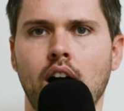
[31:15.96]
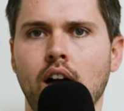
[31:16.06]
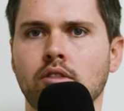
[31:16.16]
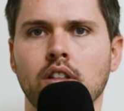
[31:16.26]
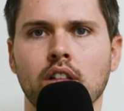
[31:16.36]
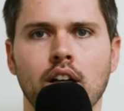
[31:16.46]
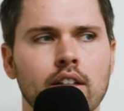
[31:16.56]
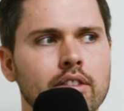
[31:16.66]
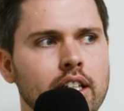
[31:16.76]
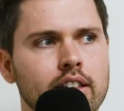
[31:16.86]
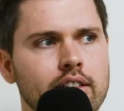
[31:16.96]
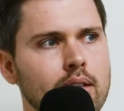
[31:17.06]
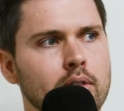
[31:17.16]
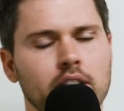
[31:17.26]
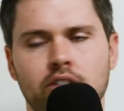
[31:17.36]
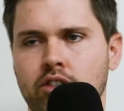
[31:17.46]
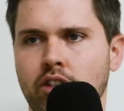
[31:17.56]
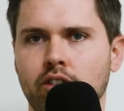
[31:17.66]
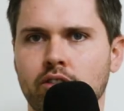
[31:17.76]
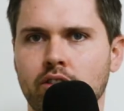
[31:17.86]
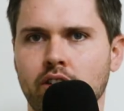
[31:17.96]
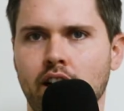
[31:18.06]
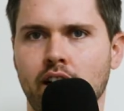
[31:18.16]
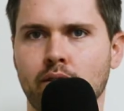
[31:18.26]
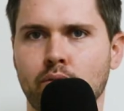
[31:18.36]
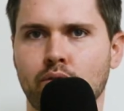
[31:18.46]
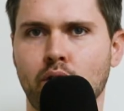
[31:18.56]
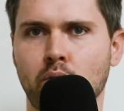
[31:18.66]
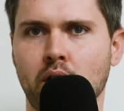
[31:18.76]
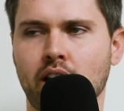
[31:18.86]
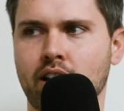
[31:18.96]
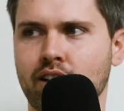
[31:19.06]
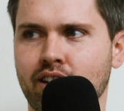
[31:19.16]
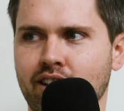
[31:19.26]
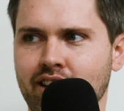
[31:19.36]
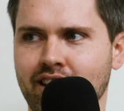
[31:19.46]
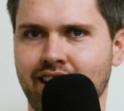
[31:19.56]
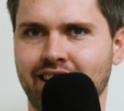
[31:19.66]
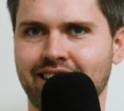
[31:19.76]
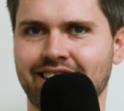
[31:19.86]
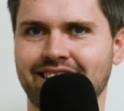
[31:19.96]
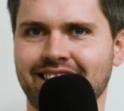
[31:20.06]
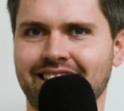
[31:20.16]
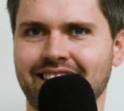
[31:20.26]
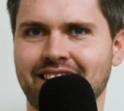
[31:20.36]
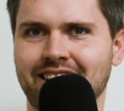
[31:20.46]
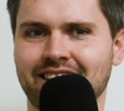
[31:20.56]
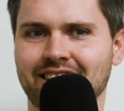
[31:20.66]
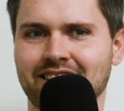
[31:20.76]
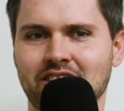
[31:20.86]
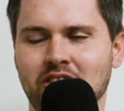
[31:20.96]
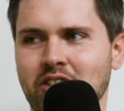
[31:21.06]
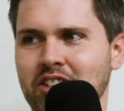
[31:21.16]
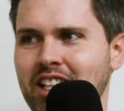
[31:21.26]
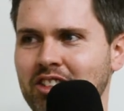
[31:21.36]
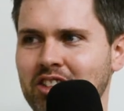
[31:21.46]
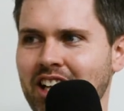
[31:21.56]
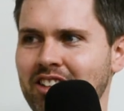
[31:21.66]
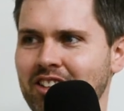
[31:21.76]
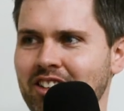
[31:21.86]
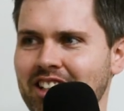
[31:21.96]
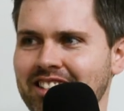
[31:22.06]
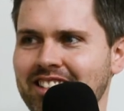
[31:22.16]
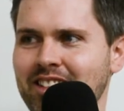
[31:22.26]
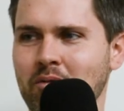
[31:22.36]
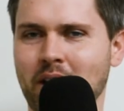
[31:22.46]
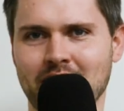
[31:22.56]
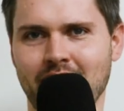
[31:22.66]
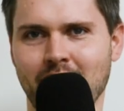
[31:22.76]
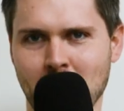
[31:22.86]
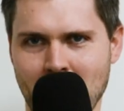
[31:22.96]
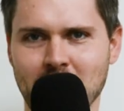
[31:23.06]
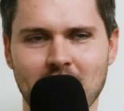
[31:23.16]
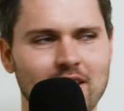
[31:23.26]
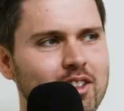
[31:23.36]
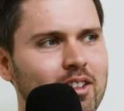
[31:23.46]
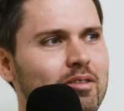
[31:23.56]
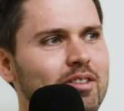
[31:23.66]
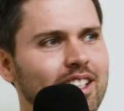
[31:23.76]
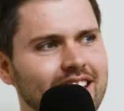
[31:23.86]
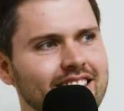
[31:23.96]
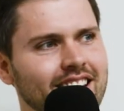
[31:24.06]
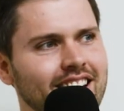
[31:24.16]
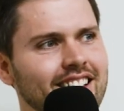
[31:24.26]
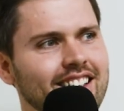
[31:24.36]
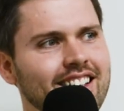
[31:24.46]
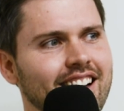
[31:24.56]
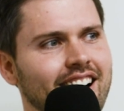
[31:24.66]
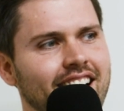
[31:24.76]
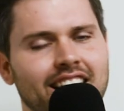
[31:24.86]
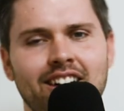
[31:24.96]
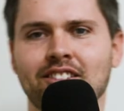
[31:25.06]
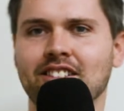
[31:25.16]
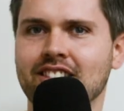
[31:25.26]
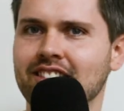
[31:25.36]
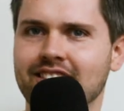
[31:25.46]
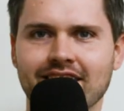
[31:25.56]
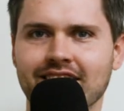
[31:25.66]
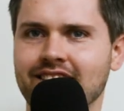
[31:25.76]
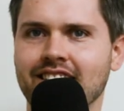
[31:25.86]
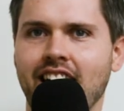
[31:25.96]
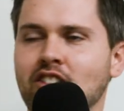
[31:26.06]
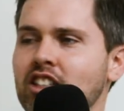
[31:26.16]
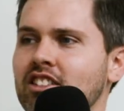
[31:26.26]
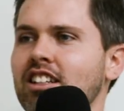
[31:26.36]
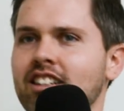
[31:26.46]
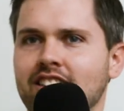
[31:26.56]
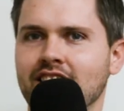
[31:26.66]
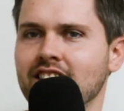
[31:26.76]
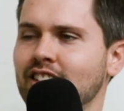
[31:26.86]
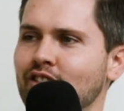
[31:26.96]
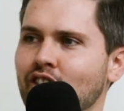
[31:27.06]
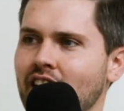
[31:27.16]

I would love to get Sam on this show. Um, from what I hear, he uh, he doesn't do the, take those kind of requests, but uh, mention it to him because uh, I, I would just I would just sit here and listen for an